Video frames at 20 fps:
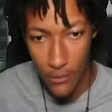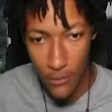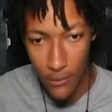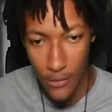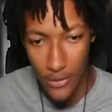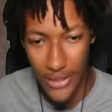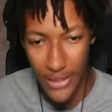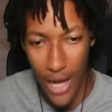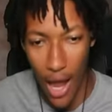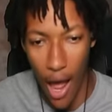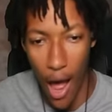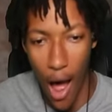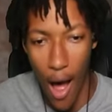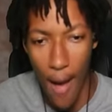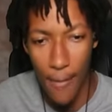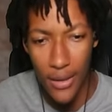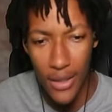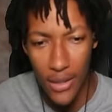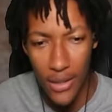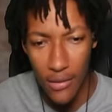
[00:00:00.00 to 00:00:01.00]
Is it an
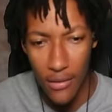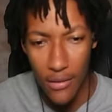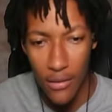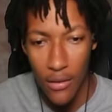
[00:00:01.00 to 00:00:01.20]
omelet?